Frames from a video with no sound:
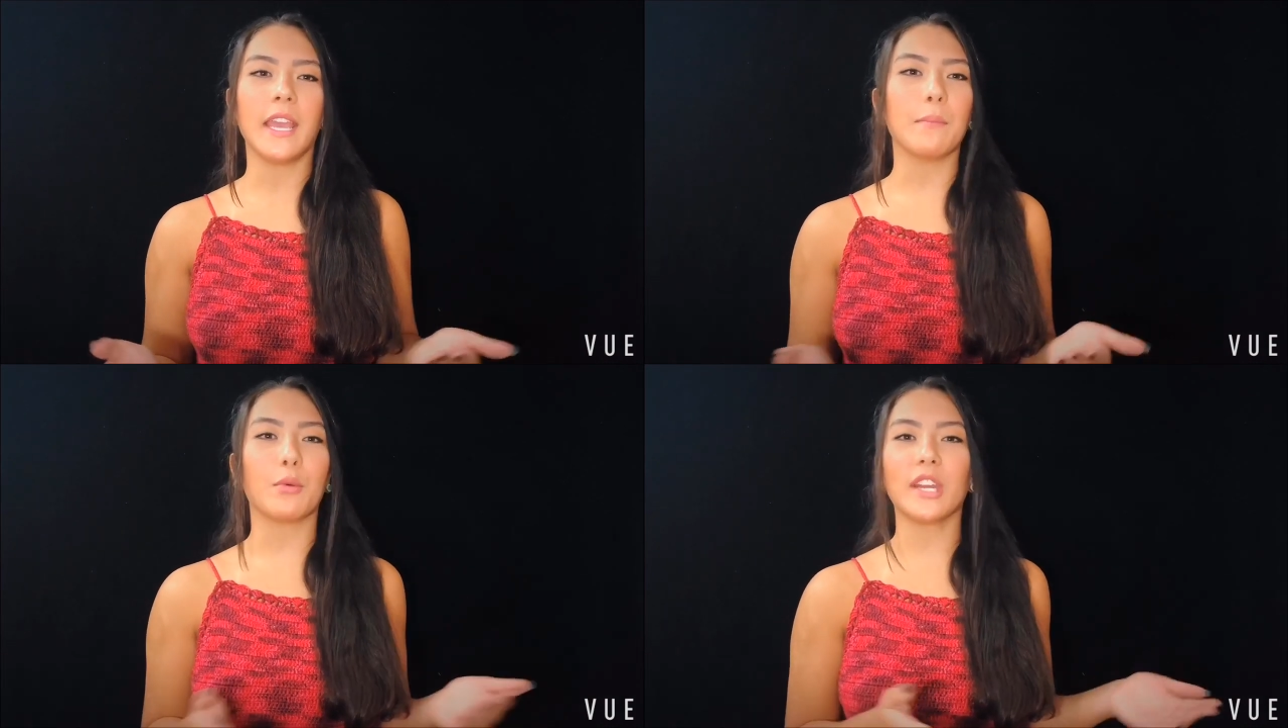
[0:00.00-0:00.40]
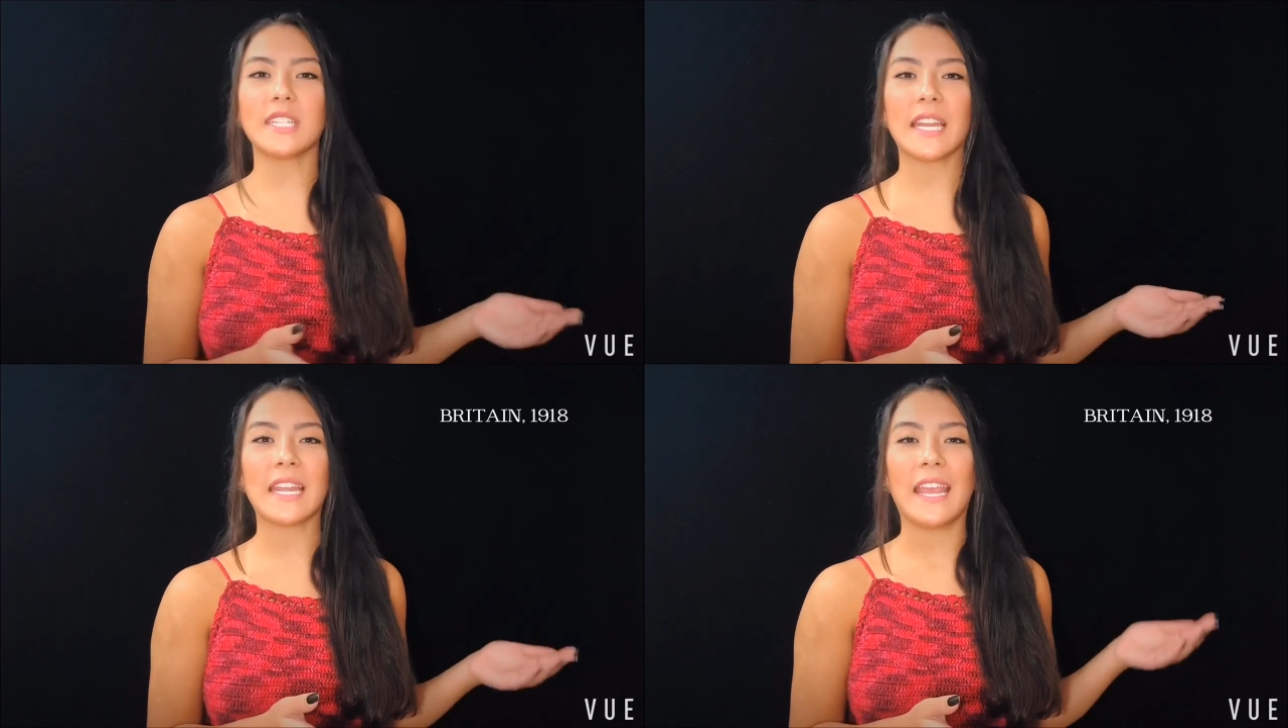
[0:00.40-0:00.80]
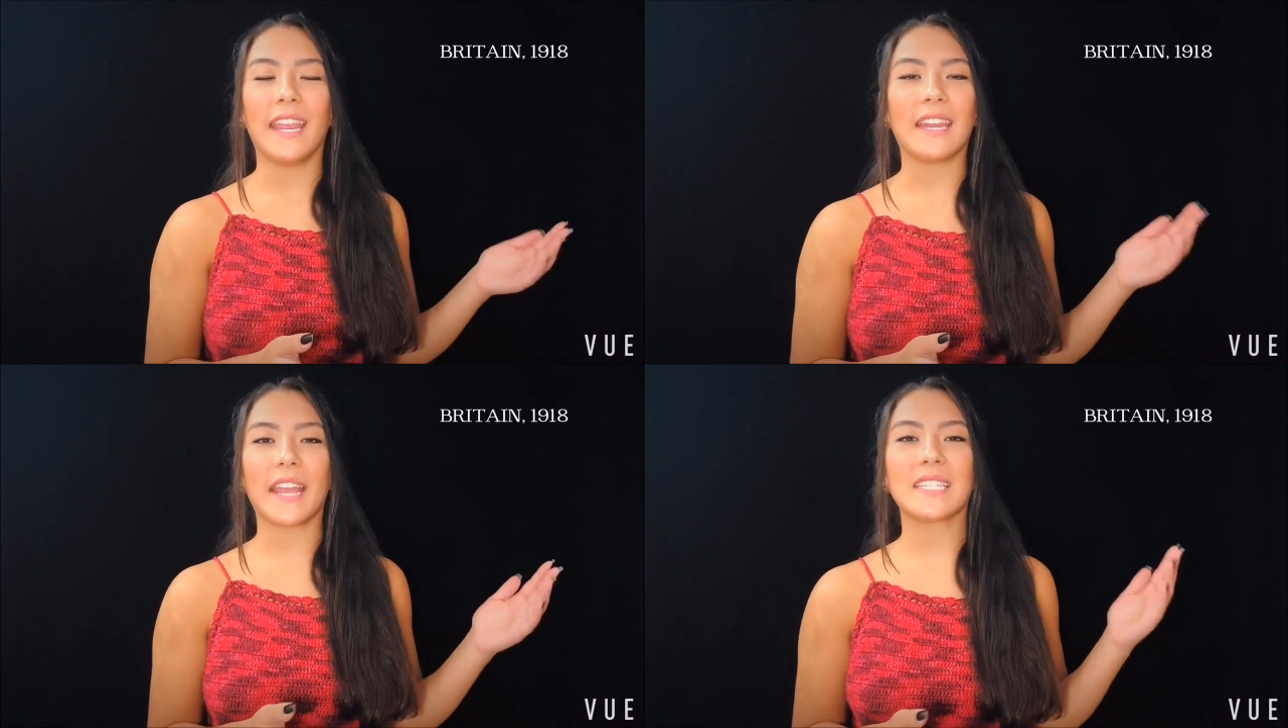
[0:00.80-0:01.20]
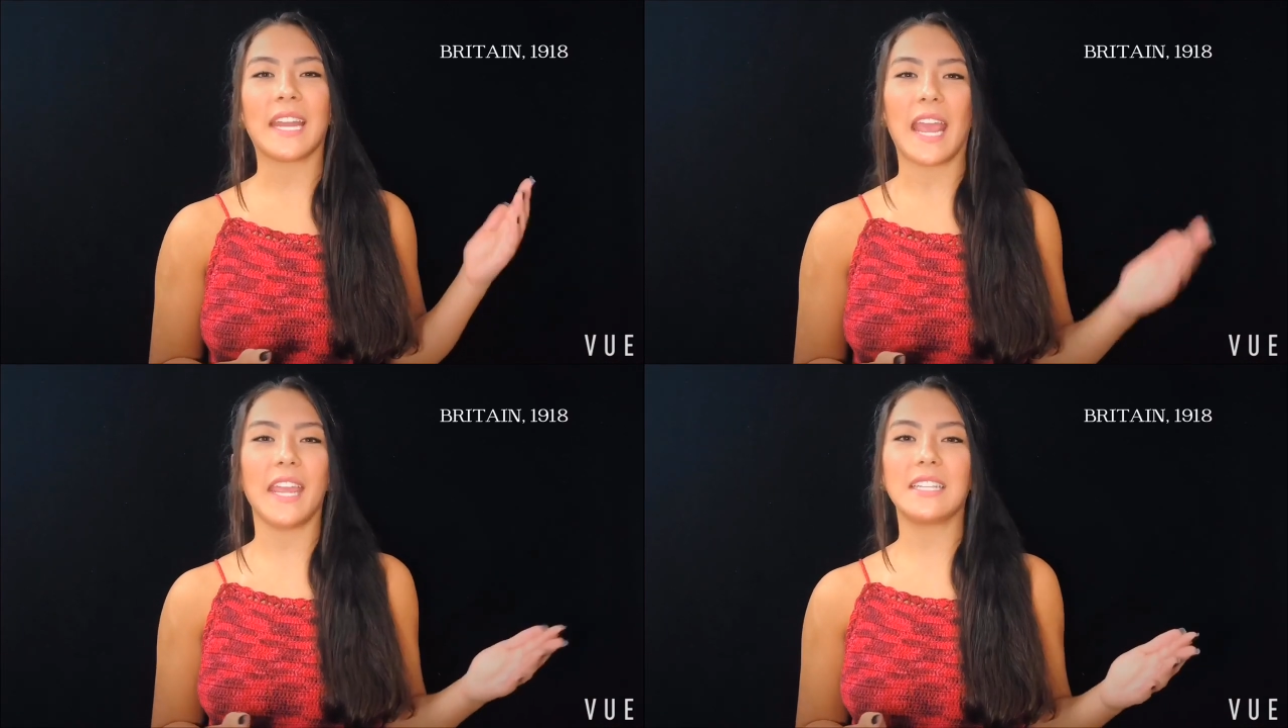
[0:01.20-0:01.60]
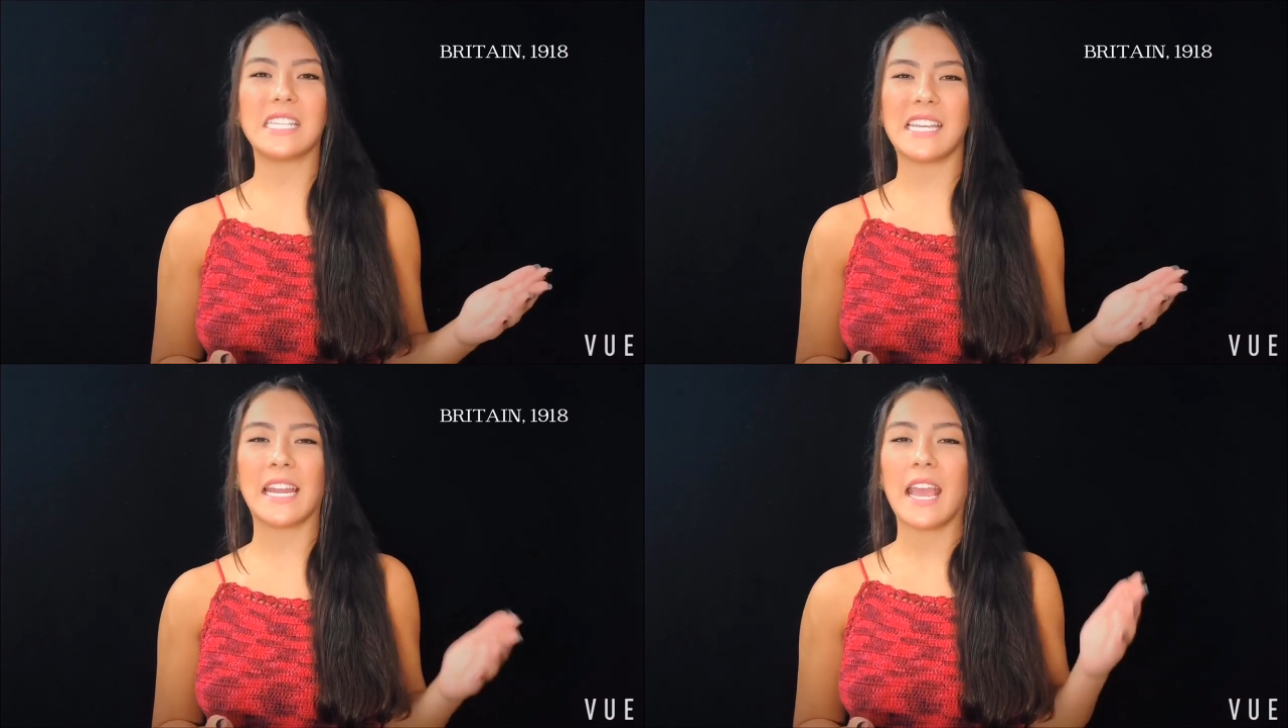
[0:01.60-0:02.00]
In Britain, in
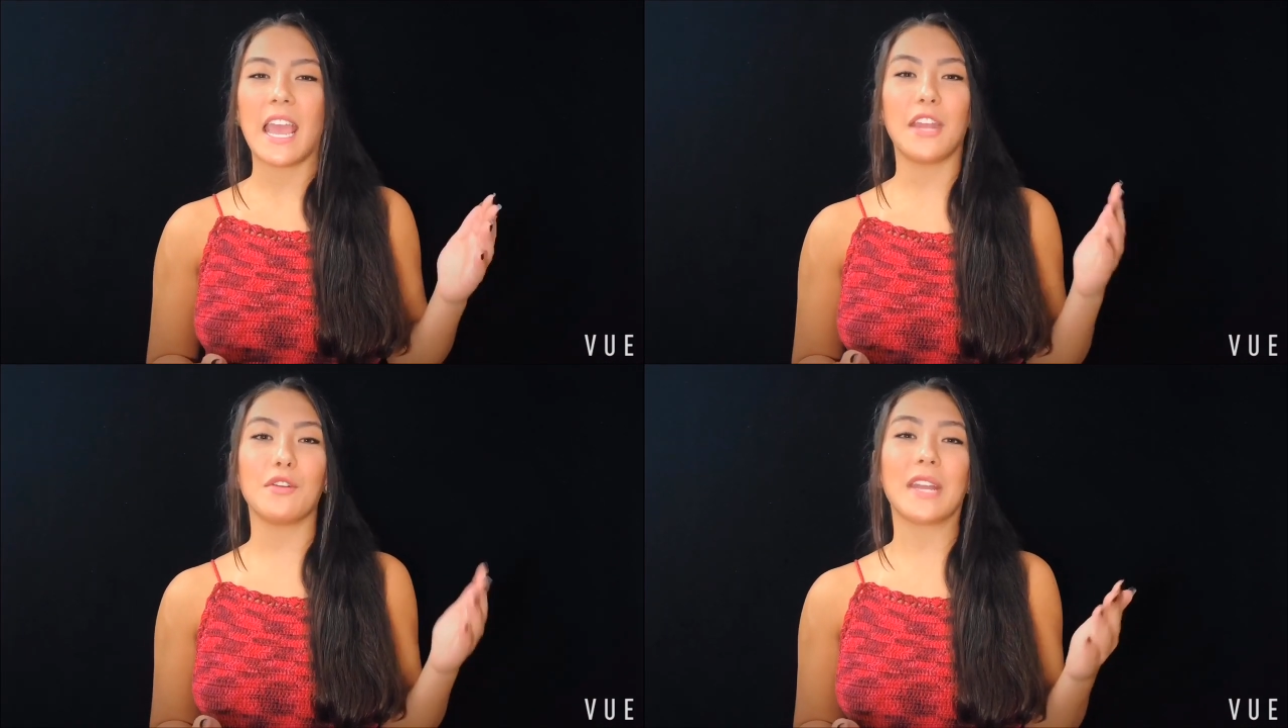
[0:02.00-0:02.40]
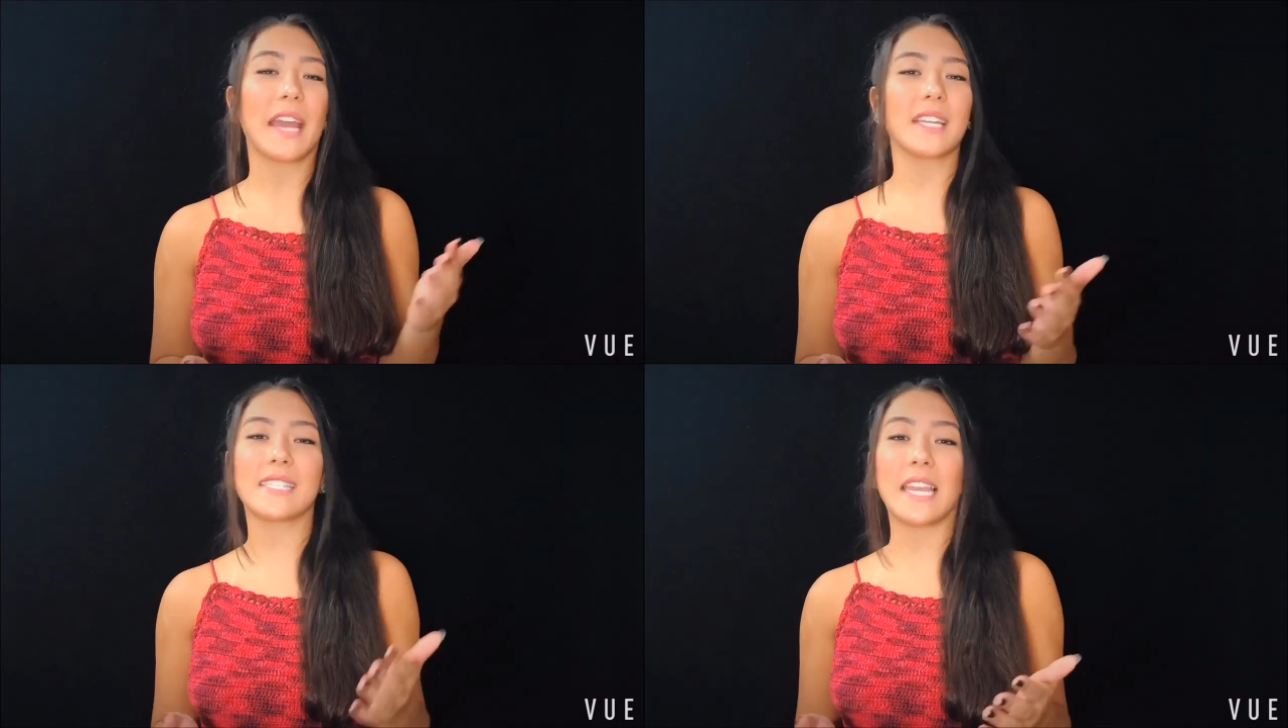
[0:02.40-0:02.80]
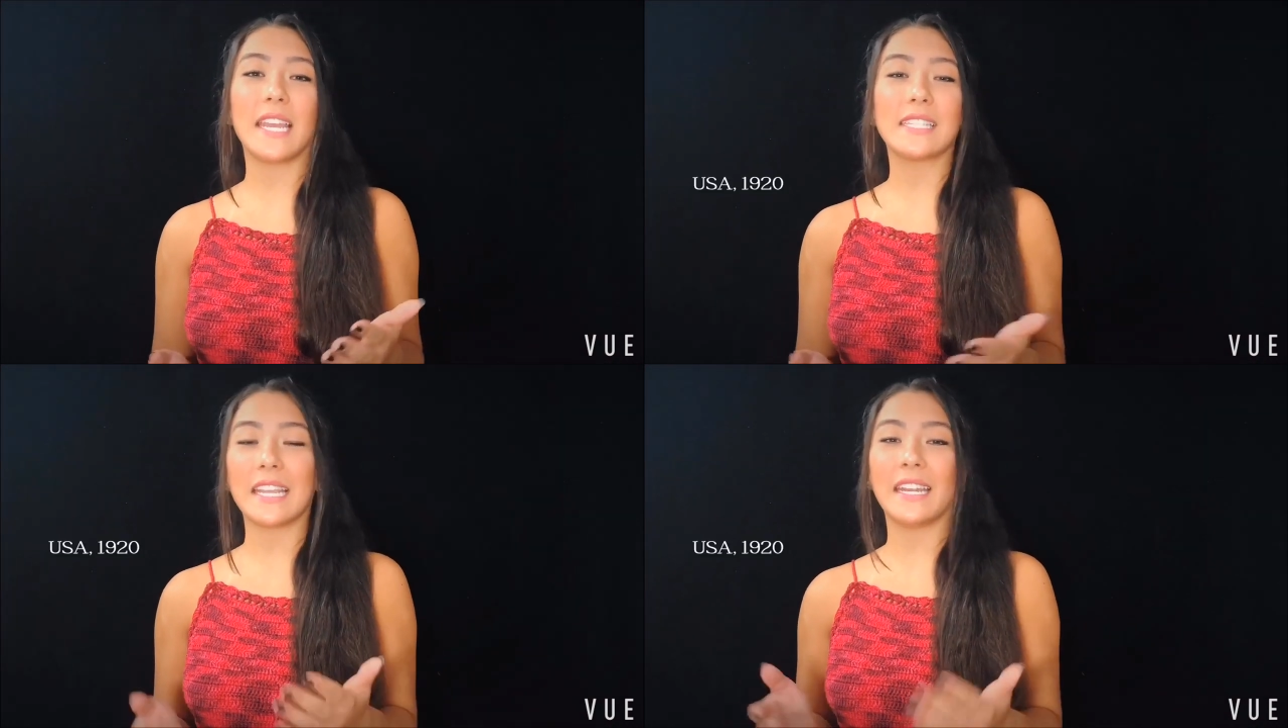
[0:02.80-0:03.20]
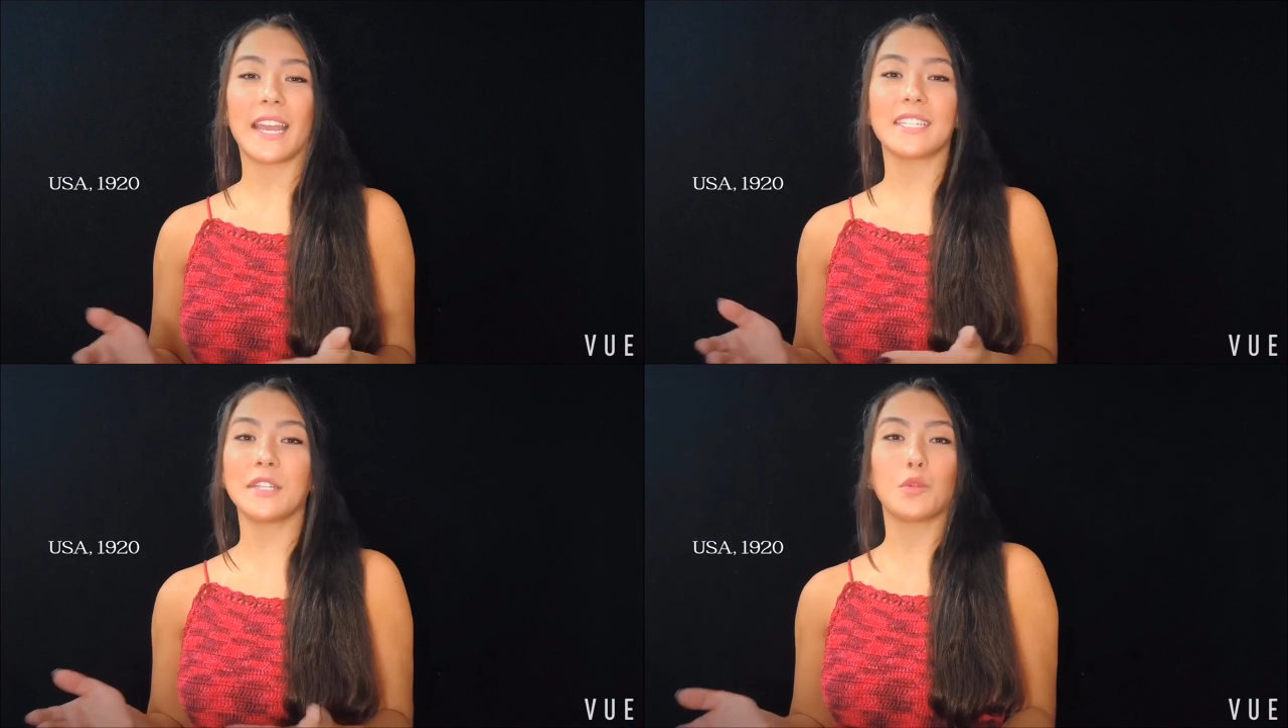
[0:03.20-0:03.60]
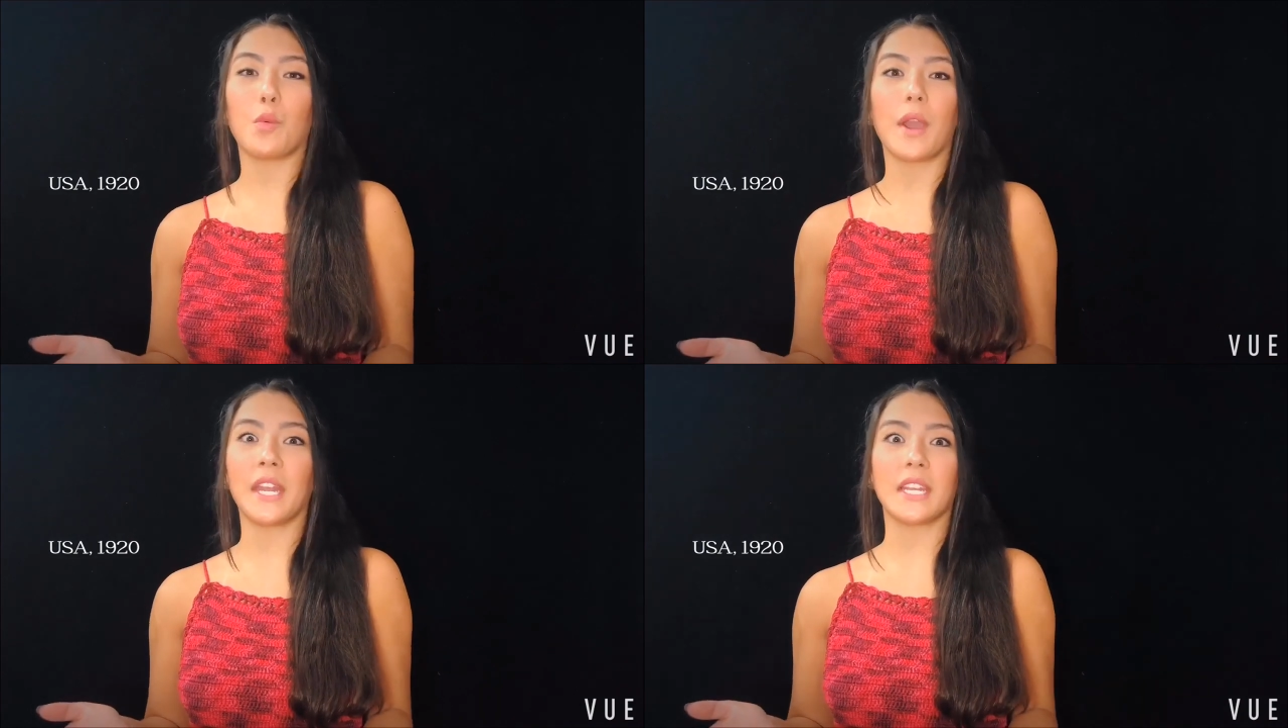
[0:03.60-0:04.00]
1918, and in the United States, in
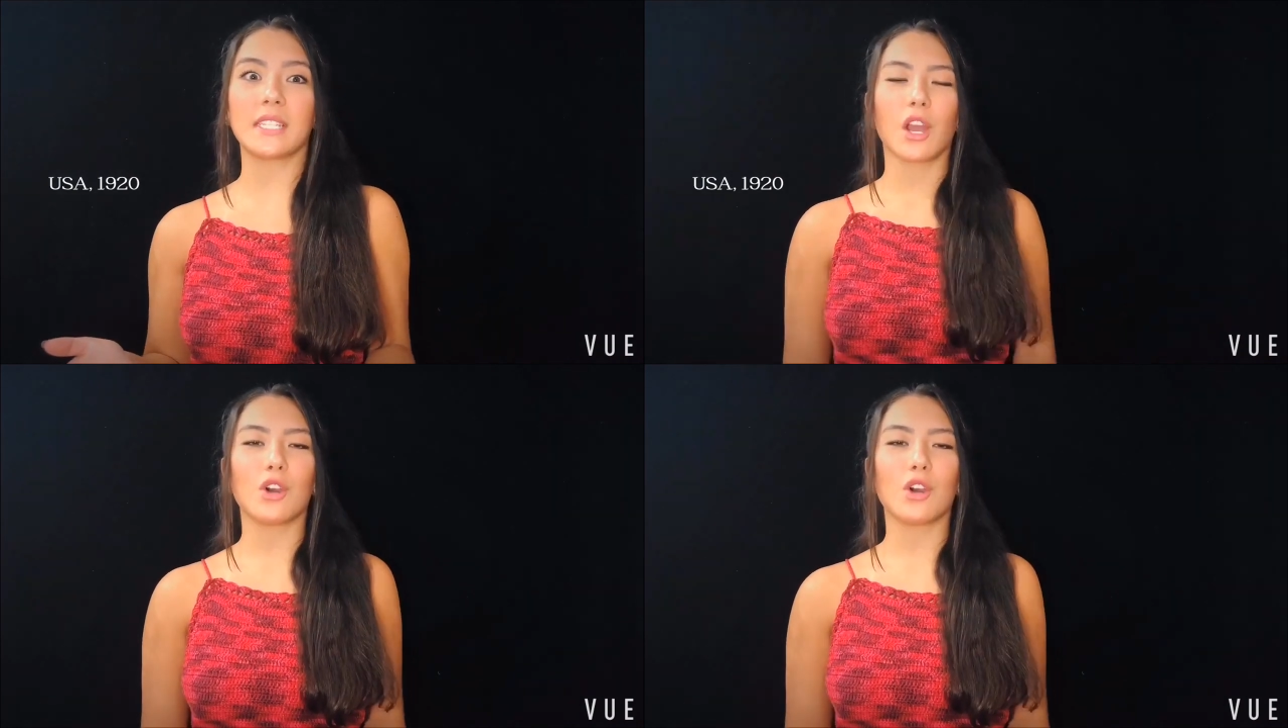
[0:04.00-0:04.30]
1920.